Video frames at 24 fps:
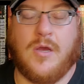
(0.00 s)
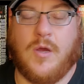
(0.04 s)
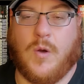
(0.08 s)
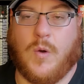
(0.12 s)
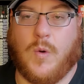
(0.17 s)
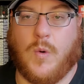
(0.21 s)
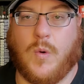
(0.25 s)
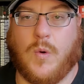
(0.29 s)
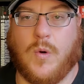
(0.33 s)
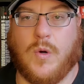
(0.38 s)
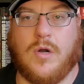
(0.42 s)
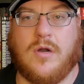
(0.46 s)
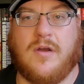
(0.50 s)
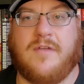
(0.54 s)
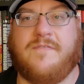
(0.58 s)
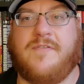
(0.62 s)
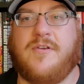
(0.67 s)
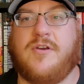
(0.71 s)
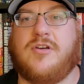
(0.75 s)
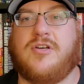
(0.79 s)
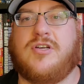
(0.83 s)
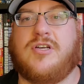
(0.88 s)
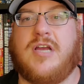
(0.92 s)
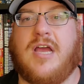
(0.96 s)
Or if
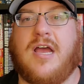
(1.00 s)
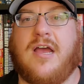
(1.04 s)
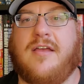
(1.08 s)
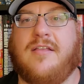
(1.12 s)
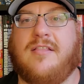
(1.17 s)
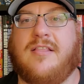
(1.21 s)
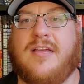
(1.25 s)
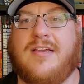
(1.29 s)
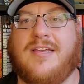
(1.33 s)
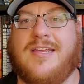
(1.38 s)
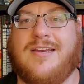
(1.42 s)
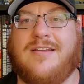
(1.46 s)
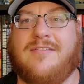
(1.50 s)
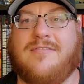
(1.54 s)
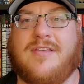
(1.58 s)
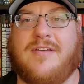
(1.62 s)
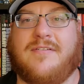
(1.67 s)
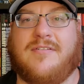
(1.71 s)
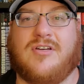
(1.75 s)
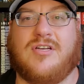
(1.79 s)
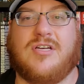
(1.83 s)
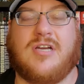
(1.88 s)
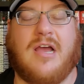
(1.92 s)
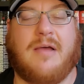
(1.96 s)
you're lucky enough to have
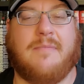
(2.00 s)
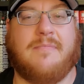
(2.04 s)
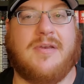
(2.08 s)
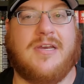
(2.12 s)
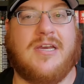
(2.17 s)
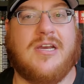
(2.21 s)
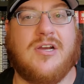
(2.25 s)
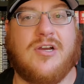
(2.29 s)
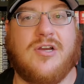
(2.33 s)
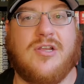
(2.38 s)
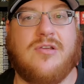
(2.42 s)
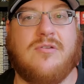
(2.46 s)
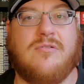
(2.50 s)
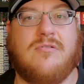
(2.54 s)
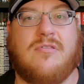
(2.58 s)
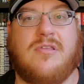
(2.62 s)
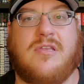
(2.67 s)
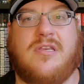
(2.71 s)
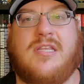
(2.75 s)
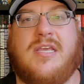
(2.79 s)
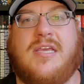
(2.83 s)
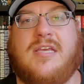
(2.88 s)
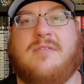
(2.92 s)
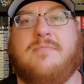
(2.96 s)
a shop near you
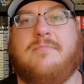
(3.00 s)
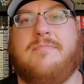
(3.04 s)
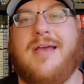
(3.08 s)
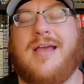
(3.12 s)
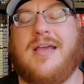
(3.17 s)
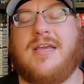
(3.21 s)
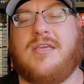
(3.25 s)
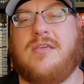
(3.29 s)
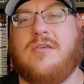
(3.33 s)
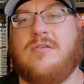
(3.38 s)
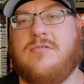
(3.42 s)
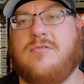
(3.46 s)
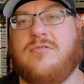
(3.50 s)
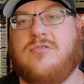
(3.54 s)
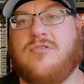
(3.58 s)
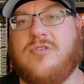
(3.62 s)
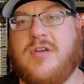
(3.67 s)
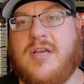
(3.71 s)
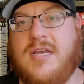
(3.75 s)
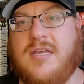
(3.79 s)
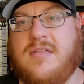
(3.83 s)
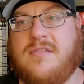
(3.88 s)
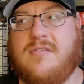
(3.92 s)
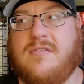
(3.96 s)
that takes back used
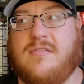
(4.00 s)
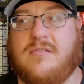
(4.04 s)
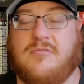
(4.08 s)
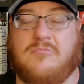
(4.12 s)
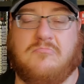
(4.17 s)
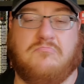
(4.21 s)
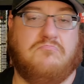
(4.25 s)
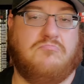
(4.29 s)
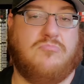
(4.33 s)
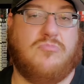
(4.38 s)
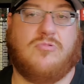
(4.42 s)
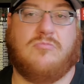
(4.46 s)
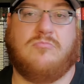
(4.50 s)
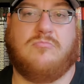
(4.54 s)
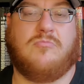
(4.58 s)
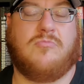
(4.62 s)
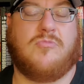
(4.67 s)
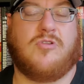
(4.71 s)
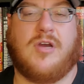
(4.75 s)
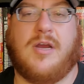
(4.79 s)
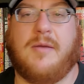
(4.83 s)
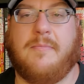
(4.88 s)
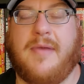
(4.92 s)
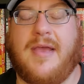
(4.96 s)
trades,
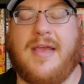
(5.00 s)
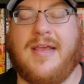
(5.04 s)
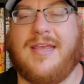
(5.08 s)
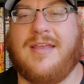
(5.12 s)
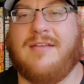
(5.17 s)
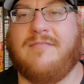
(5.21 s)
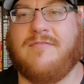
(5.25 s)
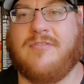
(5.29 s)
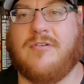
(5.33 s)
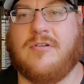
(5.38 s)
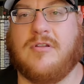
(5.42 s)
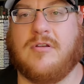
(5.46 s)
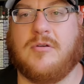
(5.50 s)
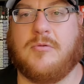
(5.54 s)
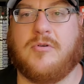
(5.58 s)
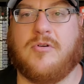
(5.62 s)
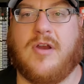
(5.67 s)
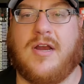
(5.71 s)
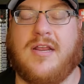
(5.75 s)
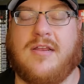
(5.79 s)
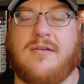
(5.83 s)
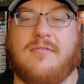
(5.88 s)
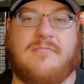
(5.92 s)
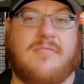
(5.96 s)
trade it back in for a little
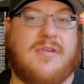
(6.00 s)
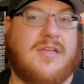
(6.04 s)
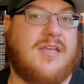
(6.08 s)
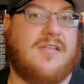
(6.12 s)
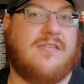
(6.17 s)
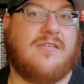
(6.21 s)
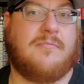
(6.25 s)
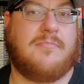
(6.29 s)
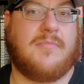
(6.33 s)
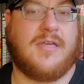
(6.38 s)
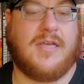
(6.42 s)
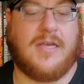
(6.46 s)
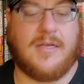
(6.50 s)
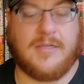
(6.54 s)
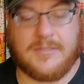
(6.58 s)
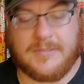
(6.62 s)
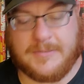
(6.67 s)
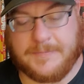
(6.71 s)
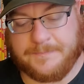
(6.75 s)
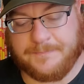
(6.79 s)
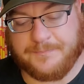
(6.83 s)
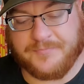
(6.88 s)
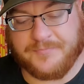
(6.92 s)
credit to get something else.